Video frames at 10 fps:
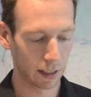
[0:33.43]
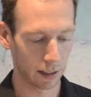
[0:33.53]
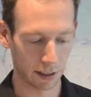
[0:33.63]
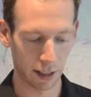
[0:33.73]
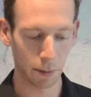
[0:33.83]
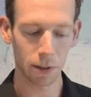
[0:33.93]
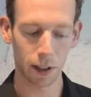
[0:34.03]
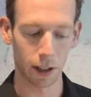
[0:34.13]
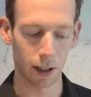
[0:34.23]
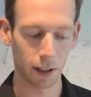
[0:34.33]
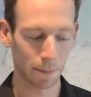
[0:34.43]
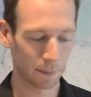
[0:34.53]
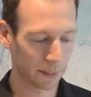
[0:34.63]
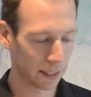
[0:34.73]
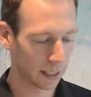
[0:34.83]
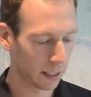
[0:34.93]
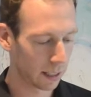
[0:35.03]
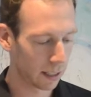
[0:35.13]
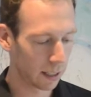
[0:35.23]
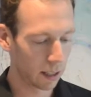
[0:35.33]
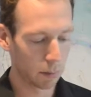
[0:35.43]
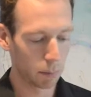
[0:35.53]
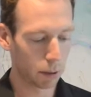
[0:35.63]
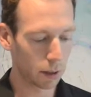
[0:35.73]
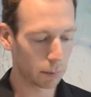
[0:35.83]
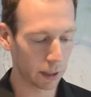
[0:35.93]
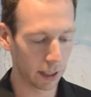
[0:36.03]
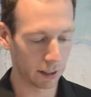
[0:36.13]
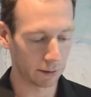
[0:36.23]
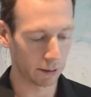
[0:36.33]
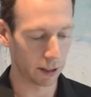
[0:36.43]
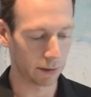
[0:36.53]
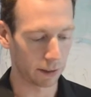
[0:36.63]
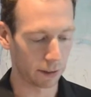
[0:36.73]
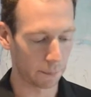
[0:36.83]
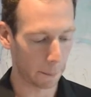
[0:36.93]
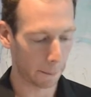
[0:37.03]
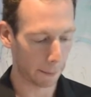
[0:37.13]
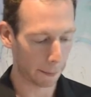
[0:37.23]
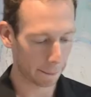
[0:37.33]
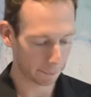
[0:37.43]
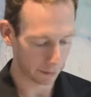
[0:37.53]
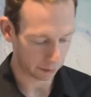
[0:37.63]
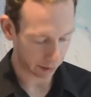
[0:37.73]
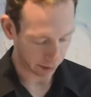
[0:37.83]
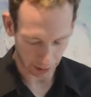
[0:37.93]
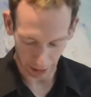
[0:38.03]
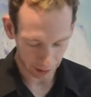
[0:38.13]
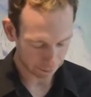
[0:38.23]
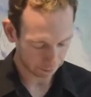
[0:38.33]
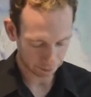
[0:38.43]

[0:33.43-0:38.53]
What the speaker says: The steps are: put a plate in front of you. Okay.